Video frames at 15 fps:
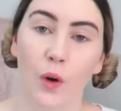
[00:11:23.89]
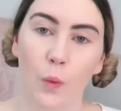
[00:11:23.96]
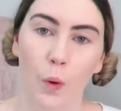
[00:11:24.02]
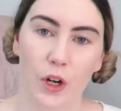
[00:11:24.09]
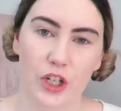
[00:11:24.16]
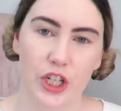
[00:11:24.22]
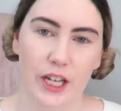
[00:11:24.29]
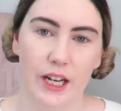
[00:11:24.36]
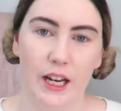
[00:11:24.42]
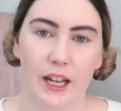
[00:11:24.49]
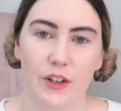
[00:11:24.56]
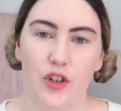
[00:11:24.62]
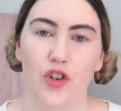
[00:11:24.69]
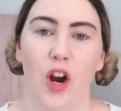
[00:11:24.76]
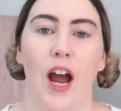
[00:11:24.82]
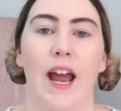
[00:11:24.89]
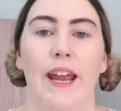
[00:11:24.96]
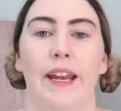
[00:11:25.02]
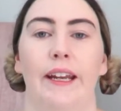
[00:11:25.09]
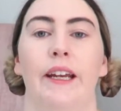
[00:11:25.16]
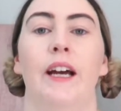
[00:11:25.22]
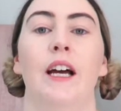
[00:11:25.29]
washing and
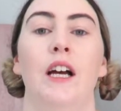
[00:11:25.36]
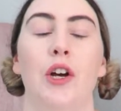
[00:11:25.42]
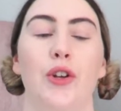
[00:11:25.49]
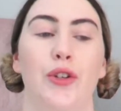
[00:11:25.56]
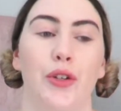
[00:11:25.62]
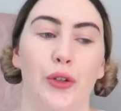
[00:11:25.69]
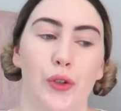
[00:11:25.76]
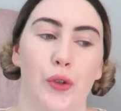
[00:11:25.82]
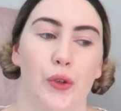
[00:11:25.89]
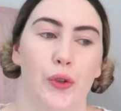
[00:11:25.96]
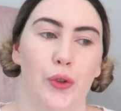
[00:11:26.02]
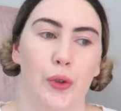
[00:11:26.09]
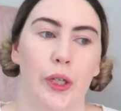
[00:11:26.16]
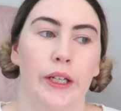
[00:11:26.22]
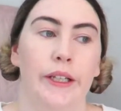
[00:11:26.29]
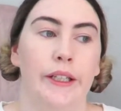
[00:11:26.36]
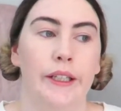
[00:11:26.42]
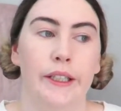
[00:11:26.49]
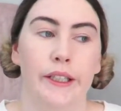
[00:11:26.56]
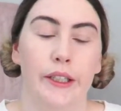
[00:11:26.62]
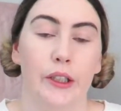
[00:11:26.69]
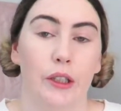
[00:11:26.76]
drying to
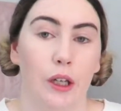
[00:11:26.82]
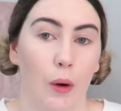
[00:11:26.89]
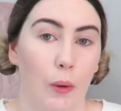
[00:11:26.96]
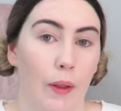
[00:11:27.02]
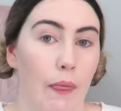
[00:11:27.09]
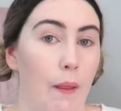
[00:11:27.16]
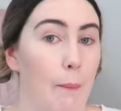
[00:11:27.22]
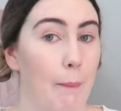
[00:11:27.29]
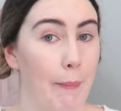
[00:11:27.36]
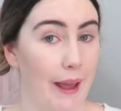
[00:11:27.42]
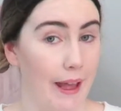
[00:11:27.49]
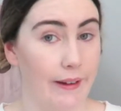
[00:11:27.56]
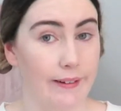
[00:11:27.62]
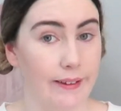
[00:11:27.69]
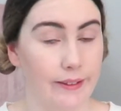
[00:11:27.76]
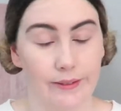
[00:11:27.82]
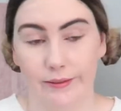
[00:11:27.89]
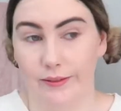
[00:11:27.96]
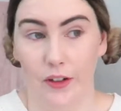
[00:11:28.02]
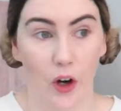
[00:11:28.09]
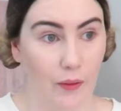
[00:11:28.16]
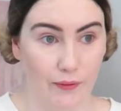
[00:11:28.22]
go on the bed,
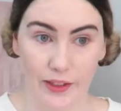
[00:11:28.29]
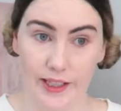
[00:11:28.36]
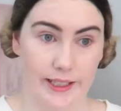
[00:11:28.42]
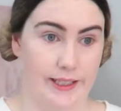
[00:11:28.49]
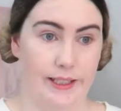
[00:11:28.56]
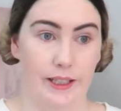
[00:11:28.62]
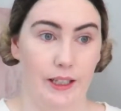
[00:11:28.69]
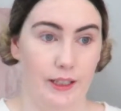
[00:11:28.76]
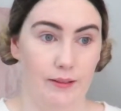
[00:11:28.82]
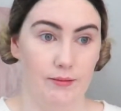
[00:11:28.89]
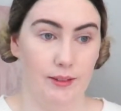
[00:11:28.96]
obviously.